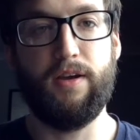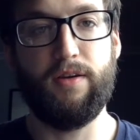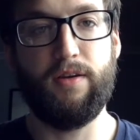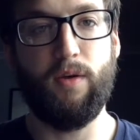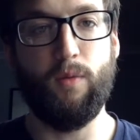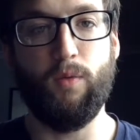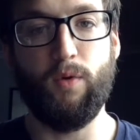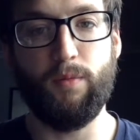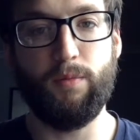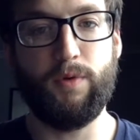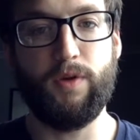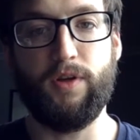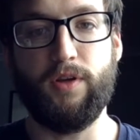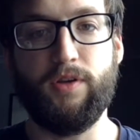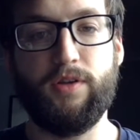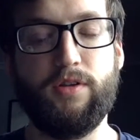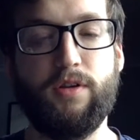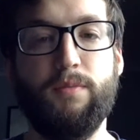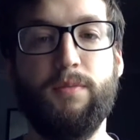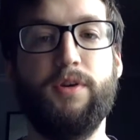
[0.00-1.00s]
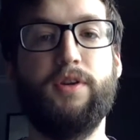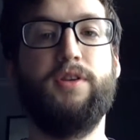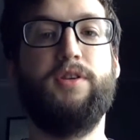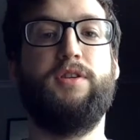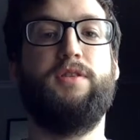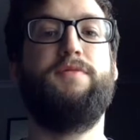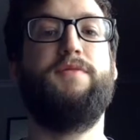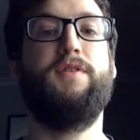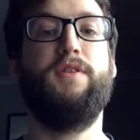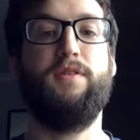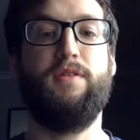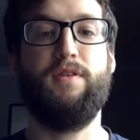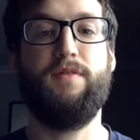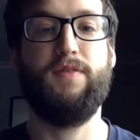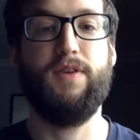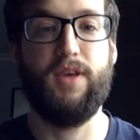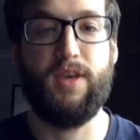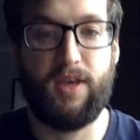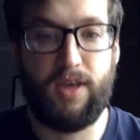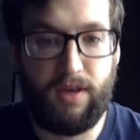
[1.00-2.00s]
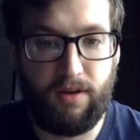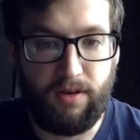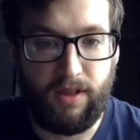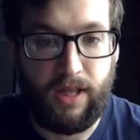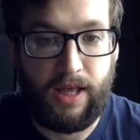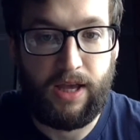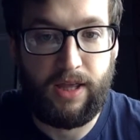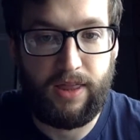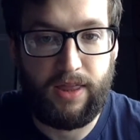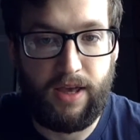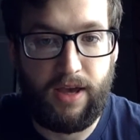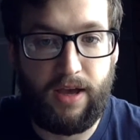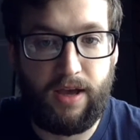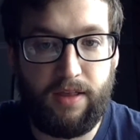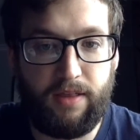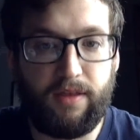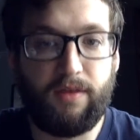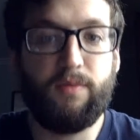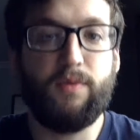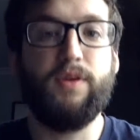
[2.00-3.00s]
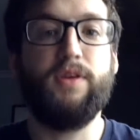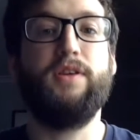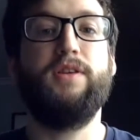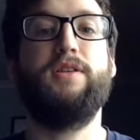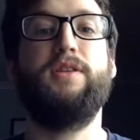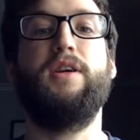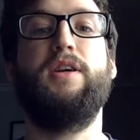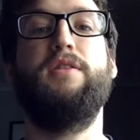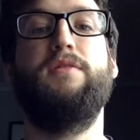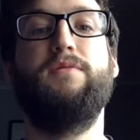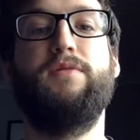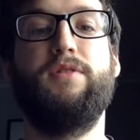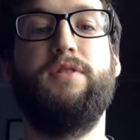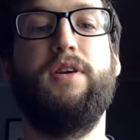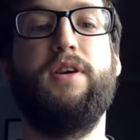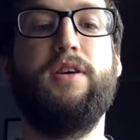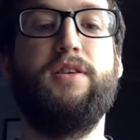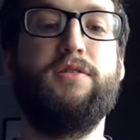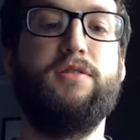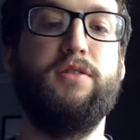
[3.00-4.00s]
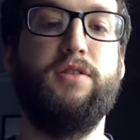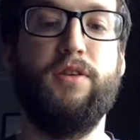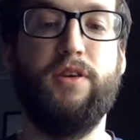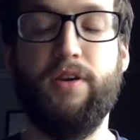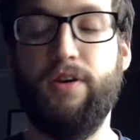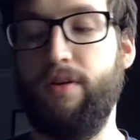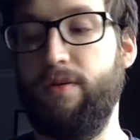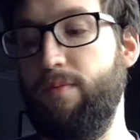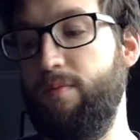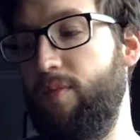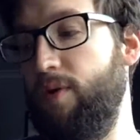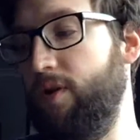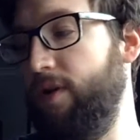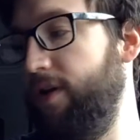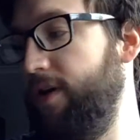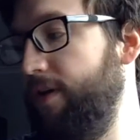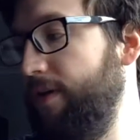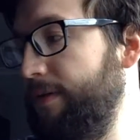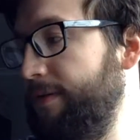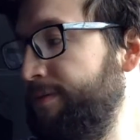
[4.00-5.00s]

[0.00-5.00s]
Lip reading: a wound in your stomach. Because if you heal like that, then when you stand up straight, it's going to hurt and pull it.